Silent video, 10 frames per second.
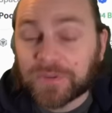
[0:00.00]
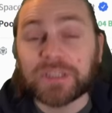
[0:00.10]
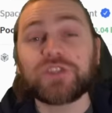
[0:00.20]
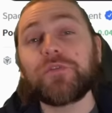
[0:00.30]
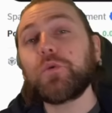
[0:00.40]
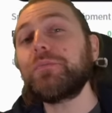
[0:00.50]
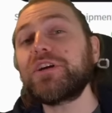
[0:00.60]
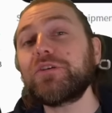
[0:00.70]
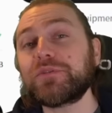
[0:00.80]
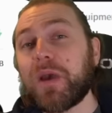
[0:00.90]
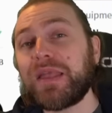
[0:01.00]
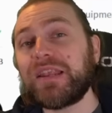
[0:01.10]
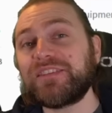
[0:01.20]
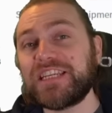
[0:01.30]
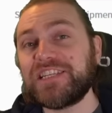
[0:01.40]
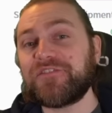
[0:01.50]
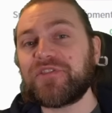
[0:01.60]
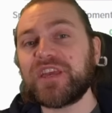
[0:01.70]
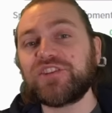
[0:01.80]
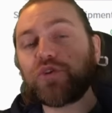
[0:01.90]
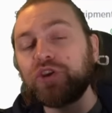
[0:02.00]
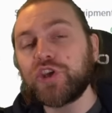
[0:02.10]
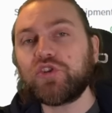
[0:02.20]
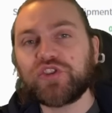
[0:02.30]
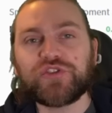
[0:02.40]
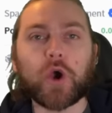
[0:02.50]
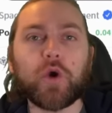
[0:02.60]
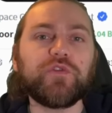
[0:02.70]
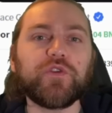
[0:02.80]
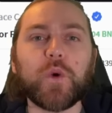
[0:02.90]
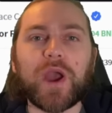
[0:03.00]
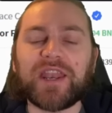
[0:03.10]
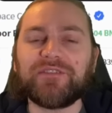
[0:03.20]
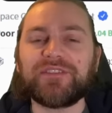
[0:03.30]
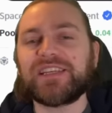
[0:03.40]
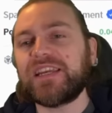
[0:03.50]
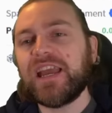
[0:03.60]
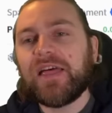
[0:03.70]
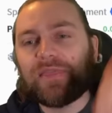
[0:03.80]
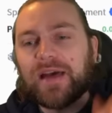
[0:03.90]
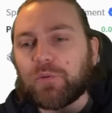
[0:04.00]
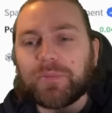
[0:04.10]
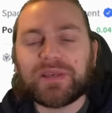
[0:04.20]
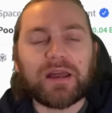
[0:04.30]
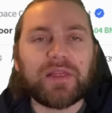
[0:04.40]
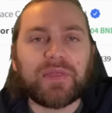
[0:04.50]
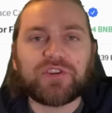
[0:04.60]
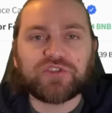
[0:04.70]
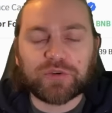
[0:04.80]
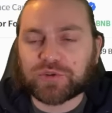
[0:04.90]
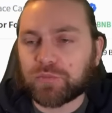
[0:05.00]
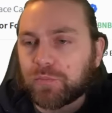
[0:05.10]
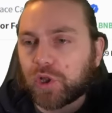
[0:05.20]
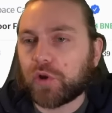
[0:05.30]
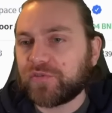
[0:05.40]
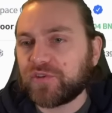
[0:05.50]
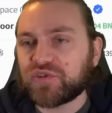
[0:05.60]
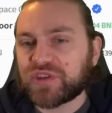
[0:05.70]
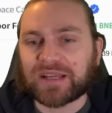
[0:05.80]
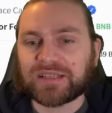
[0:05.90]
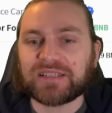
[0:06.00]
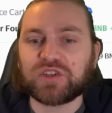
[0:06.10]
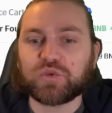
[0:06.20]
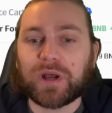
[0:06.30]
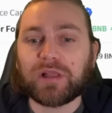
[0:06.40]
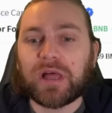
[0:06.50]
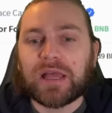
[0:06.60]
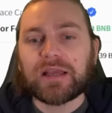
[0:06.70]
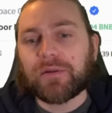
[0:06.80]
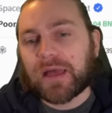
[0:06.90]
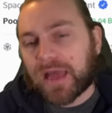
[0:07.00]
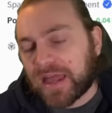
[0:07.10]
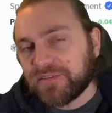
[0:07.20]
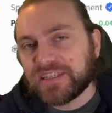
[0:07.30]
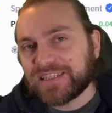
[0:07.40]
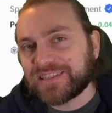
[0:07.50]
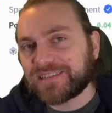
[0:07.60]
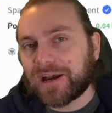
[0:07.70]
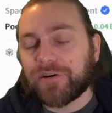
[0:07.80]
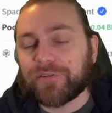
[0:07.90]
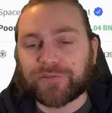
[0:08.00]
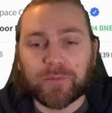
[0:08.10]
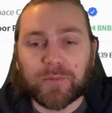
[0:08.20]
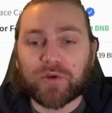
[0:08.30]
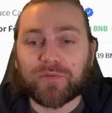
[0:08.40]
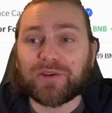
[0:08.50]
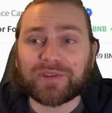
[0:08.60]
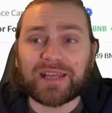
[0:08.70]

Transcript: So if you want to pick up some NFTs for this, you can go to Tofu NFT. That will be down in the description below for you to access as well. NFTs start from around